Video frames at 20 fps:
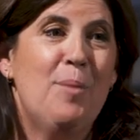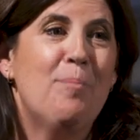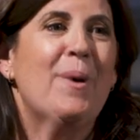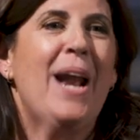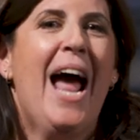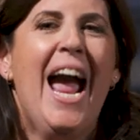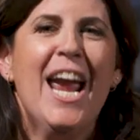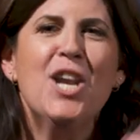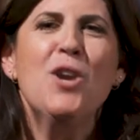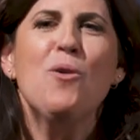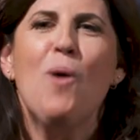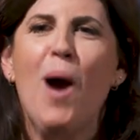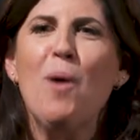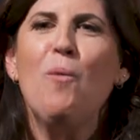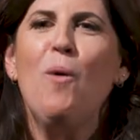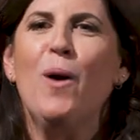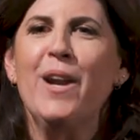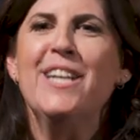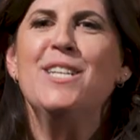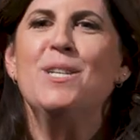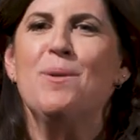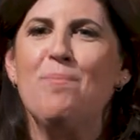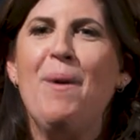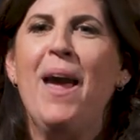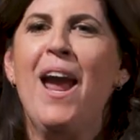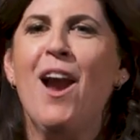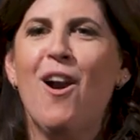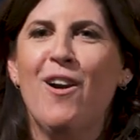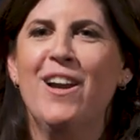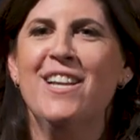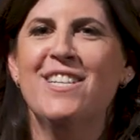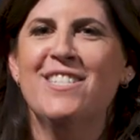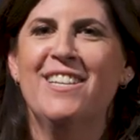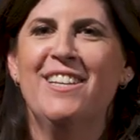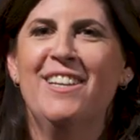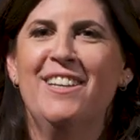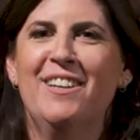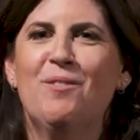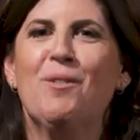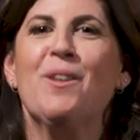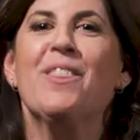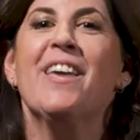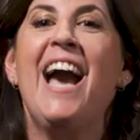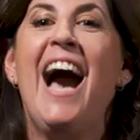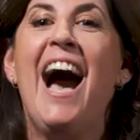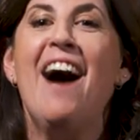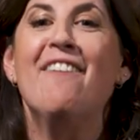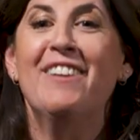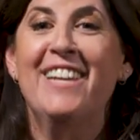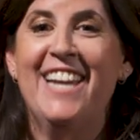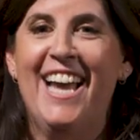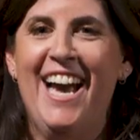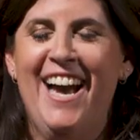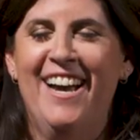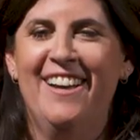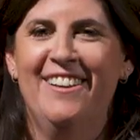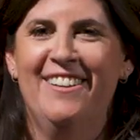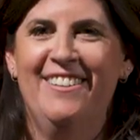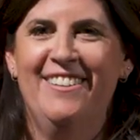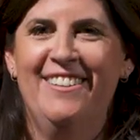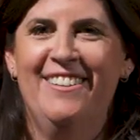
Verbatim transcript: But I knew I wanted to parent with kavanah,